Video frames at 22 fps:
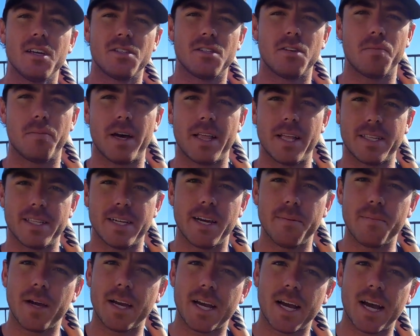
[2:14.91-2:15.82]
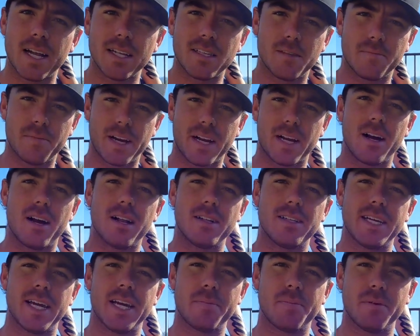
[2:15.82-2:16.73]
So by the time I got to my
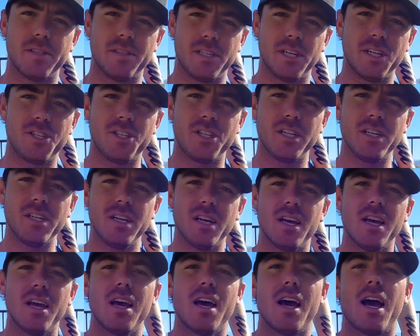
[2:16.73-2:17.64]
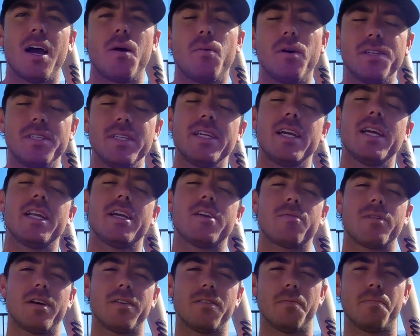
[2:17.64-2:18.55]
contact position, I wasn't
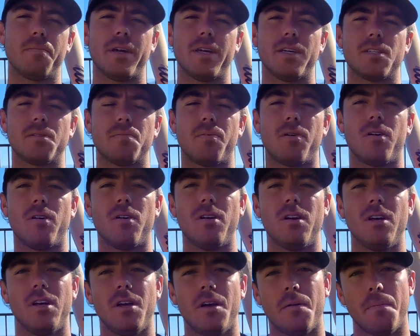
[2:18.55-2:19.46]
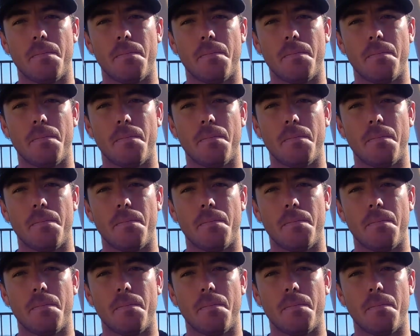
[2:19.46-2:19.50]
getting around the baseball.